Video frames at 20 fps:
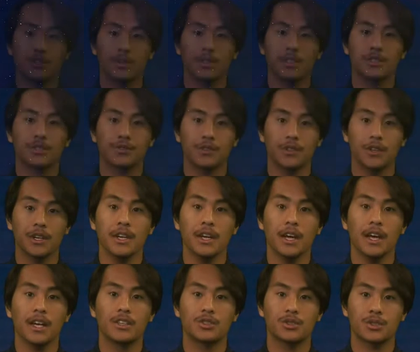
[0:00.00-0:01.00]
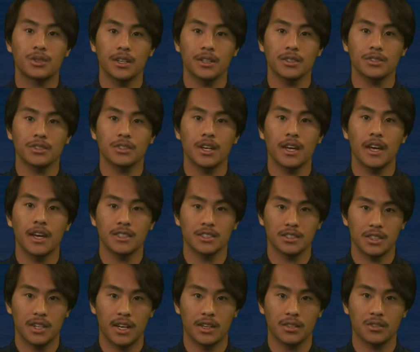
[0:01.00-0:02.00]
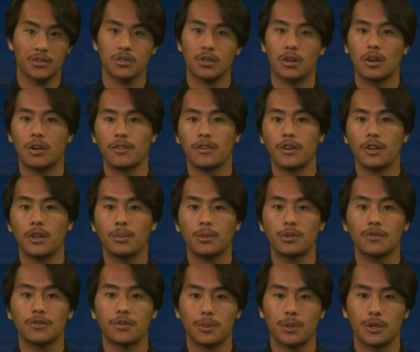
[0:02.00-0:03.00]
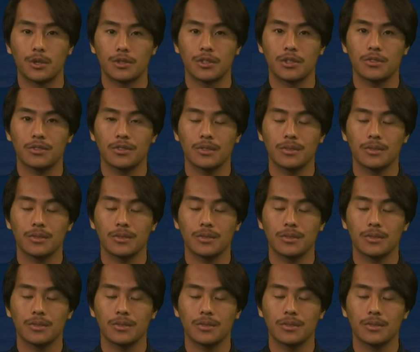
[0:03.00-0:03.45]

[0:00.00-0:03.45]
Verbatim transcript: is free, and drinks and snacks are available for purchase.